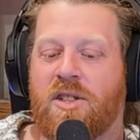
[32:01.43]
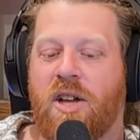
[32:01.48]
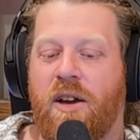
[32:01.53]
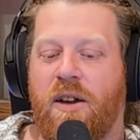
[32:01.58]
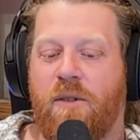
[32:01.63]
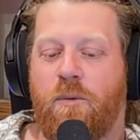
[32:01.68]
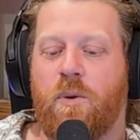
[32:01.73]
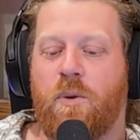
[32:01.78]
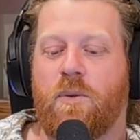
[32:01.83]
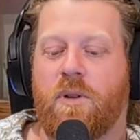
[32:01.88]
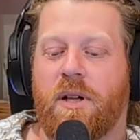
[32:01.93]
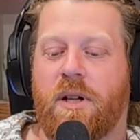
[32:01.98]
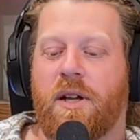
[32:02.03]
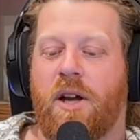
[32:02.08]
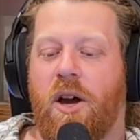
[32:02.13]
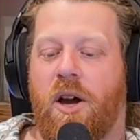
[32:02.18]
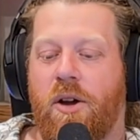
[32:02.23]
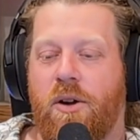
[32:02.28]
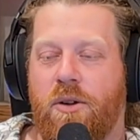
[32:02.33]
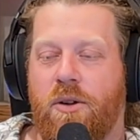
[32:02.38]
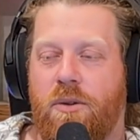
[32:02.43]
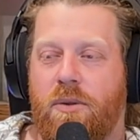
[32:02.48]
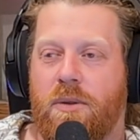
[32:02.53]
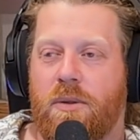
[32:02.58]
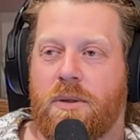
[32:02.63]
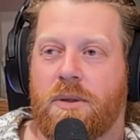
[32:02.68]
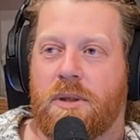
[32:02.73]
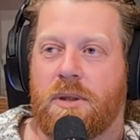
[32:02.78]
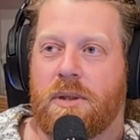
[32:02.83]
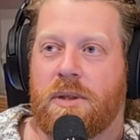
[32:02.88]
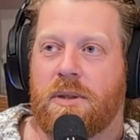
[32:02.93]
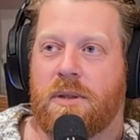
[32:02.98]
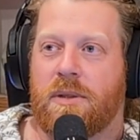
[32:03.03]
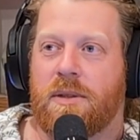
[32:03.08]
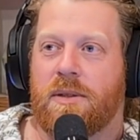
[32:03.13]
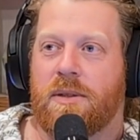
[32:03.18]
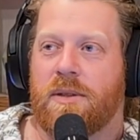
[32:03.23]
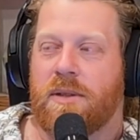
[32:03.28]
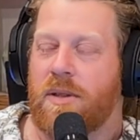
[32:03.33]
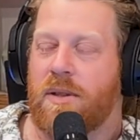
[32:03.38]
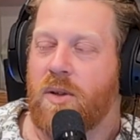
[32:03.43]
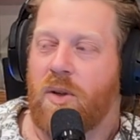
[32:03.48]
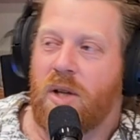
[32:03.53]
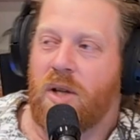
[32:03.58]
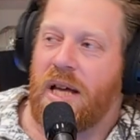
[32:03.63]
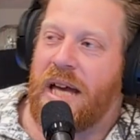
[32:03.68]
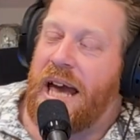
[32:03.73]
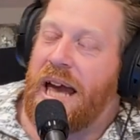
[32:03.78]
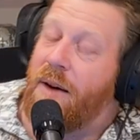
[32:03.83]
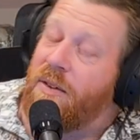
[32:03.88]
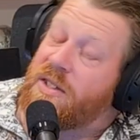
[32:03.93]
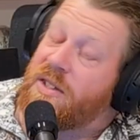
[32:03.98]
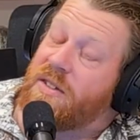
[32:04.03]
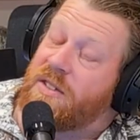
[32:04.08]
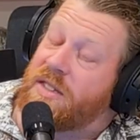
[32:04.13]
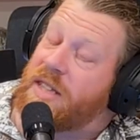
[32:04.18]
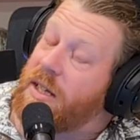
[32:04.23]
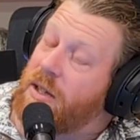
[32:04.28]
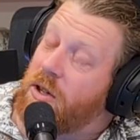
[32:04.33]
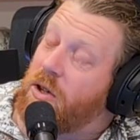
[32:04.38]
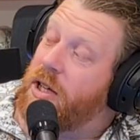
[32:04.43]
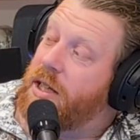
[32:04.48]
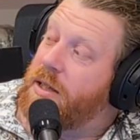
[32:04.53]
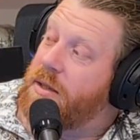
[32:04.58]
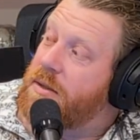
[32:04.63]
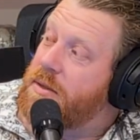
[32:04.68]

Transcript: so if we were going to go hours of sunlight,